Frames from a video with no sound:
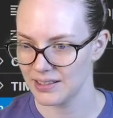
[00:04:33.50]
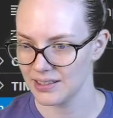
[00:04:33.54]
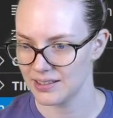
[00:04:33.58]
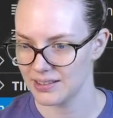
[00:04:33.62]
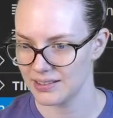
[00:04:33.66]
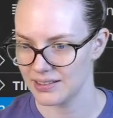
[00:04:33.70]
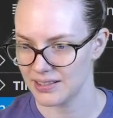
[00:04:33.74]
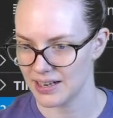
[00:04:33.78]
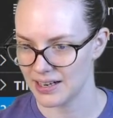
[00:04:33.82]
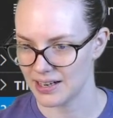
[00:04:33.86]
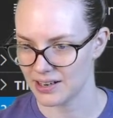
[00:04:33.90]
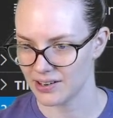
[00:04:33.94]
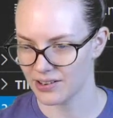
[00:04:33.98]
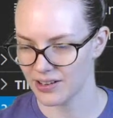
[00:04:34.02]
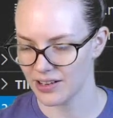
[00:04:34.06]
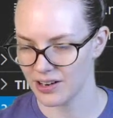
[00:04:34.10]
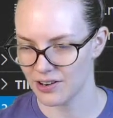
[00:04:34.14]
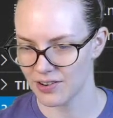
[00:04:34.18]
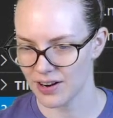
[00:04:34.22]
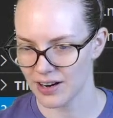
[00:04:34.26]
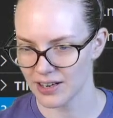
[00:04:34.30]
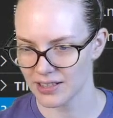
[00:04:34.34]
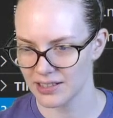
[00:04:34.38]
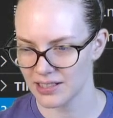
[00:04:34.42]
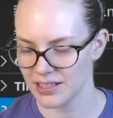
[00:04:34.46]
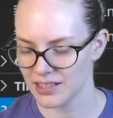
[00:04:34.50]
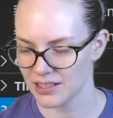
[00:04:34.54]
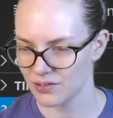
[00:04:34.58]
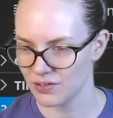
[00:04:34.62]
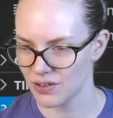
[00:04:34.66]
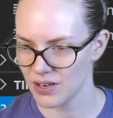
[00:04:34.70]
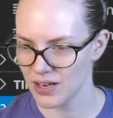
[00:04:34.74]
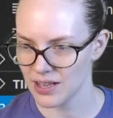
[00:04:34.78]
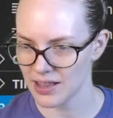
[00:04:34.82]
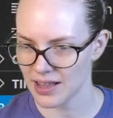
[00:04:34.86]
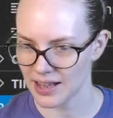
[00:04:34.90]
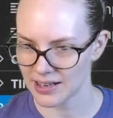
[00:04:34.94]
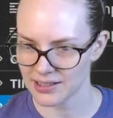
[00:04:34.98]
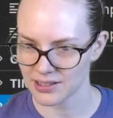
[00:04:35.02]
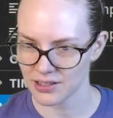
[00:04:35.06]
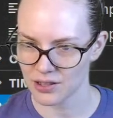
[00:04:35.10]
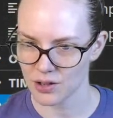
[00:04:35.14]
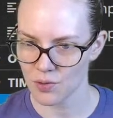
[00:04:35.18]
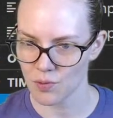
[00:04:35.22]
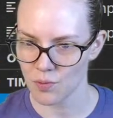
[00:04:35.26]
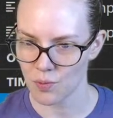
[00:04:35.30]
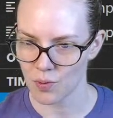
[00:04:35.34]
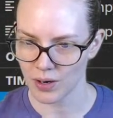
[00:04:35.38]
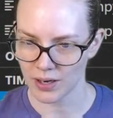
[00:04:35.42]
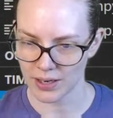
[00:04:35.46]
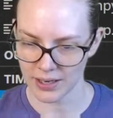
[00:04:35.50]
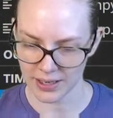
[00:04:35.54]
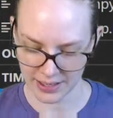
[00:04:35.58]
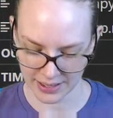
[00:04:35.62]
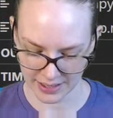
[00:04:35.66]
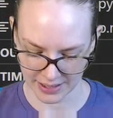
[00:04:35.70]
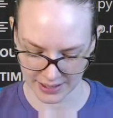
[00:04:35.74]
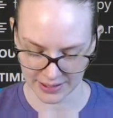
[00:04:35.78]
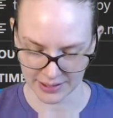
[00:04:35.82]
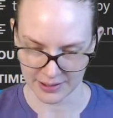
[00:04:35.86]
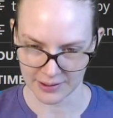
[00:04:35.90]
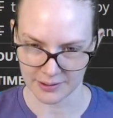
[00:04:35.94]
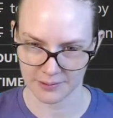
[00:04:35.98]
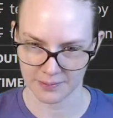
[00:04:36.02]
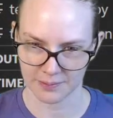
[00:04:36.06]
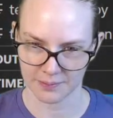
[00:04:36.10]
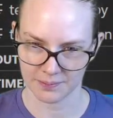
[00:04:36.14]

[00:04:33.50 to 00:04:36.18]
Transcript: data correct CSV. That's the one.